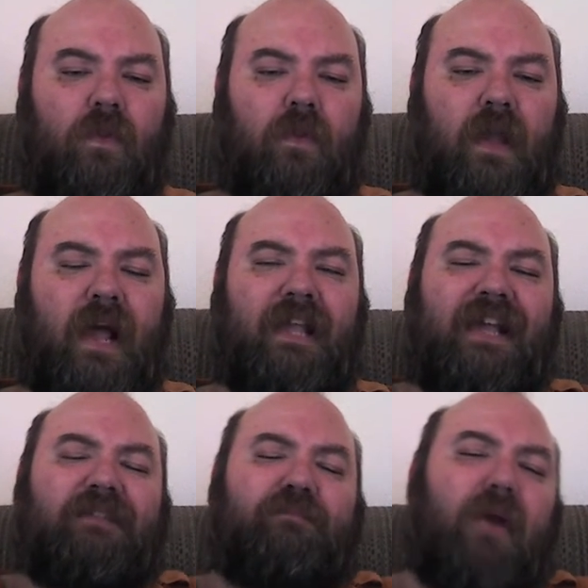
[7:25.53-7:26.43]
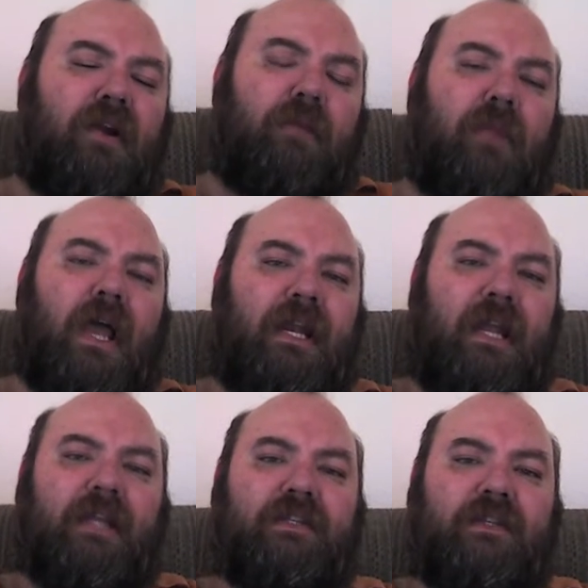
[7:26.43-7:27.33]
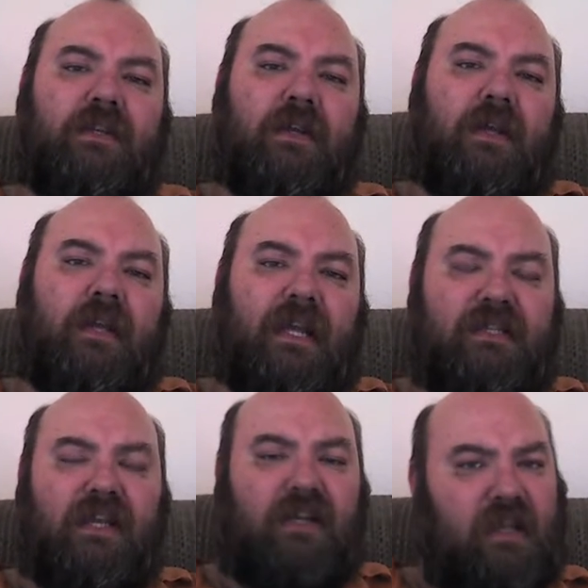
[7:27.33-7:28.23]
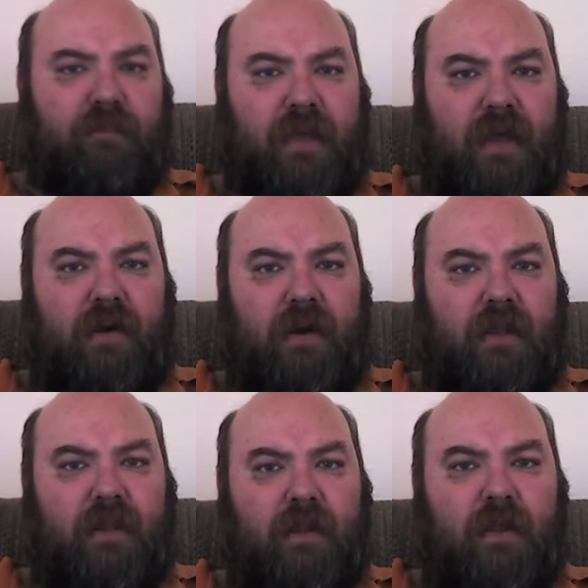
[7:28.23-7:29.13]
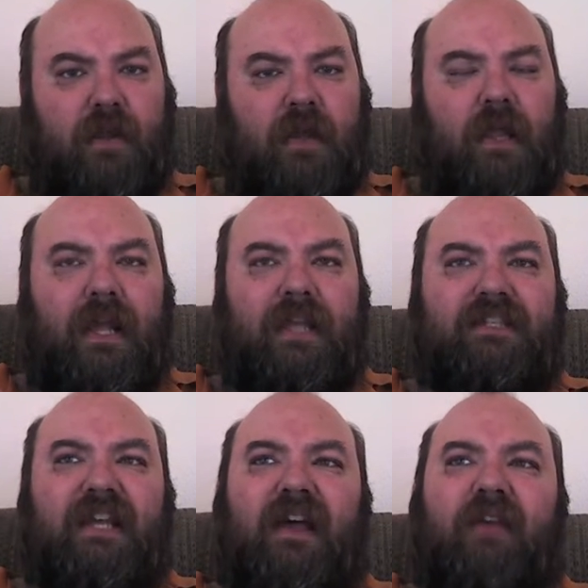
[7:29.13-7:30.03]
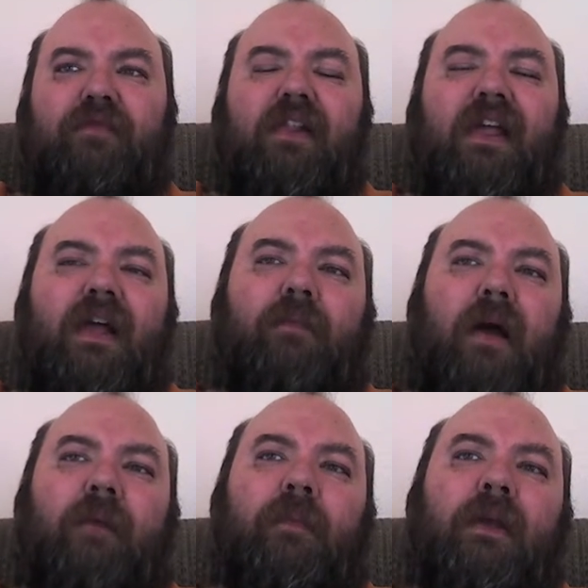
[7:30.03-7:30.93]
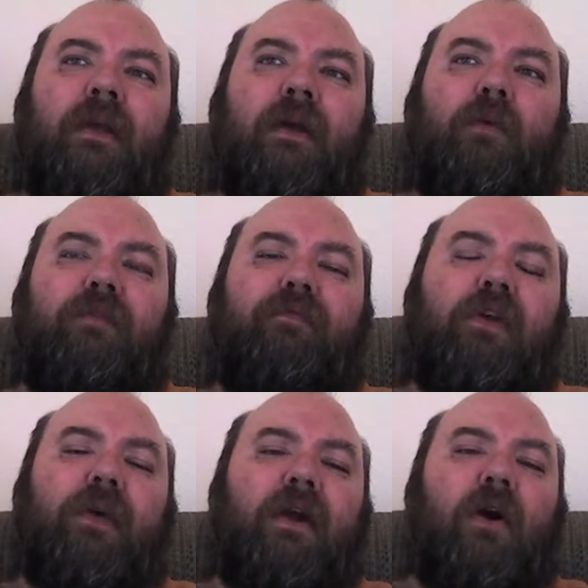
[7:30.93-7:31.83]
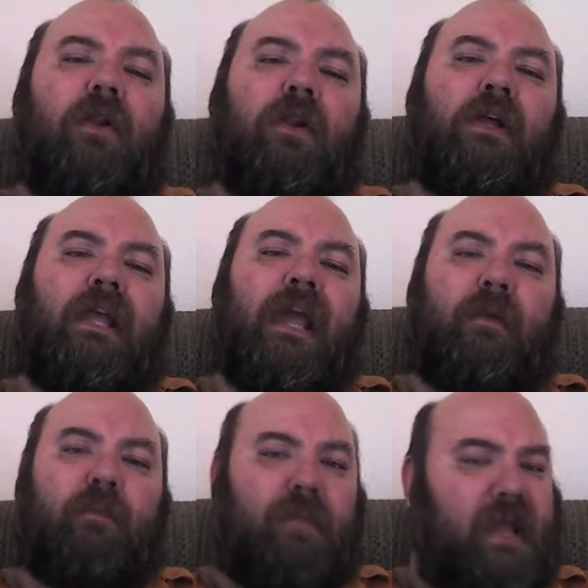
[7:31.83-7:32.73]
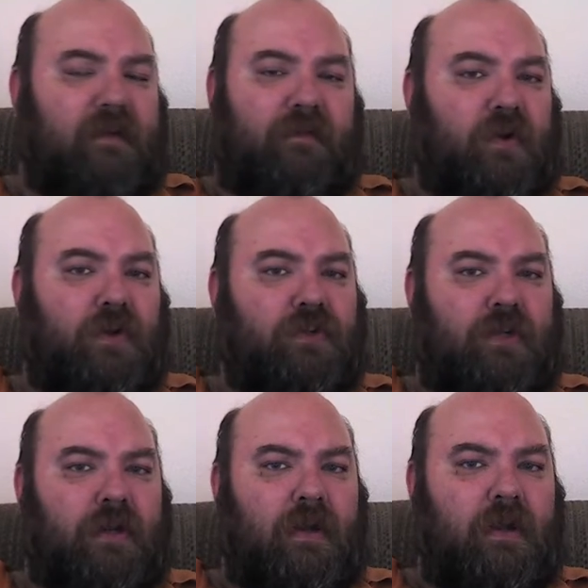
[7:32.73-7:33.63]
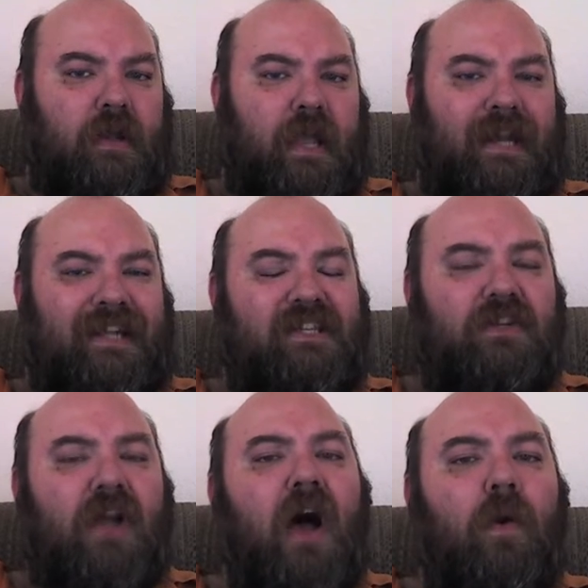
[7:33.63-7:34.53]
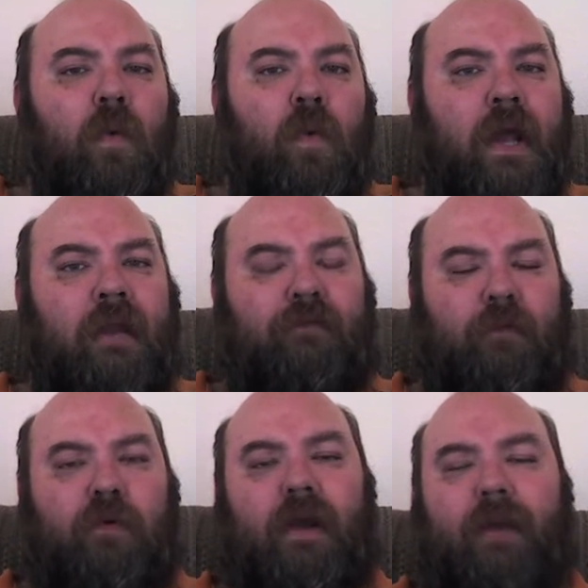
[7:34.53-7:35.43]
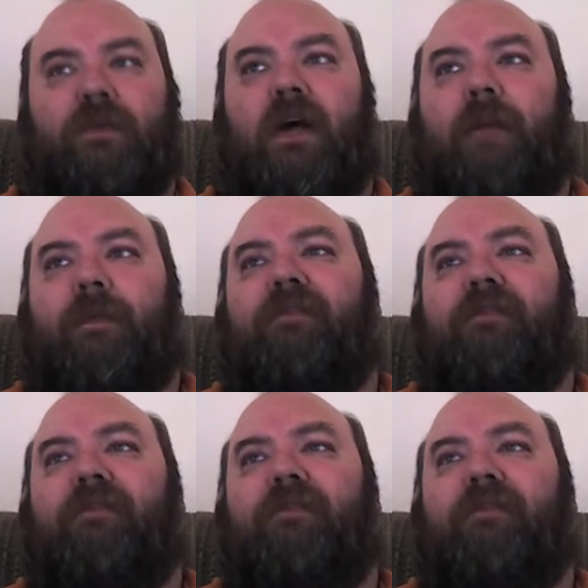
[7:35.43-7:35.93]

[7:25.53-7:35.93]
I guess bottom line is it's going to get better. Like I said, I feel like I'm, I'm reviewing or looking at a beta version and it's not ready for prime time.